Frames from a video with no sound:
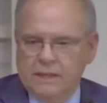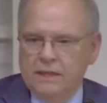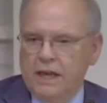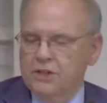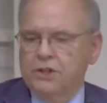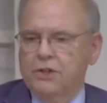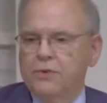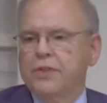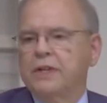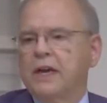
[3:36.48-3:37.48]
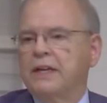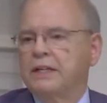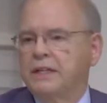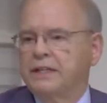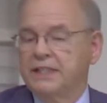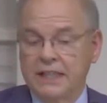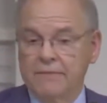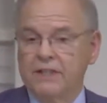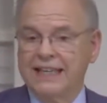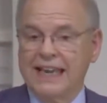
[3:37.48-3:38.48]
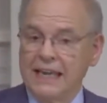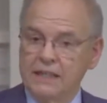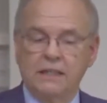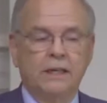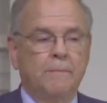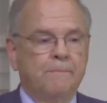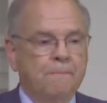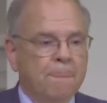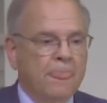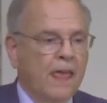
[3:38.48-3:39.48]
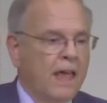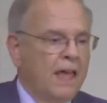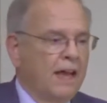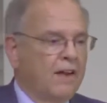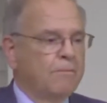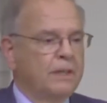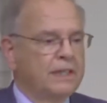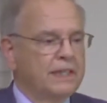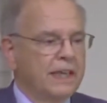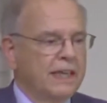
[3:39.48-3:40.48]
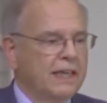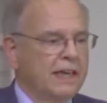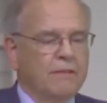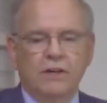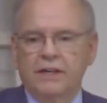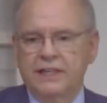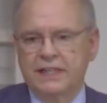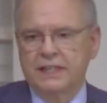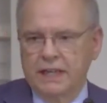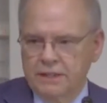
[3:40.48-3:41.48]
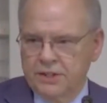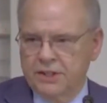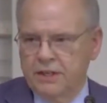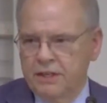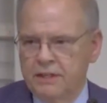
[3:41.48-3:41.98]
National Youth in 1978. I've been singing it ever since.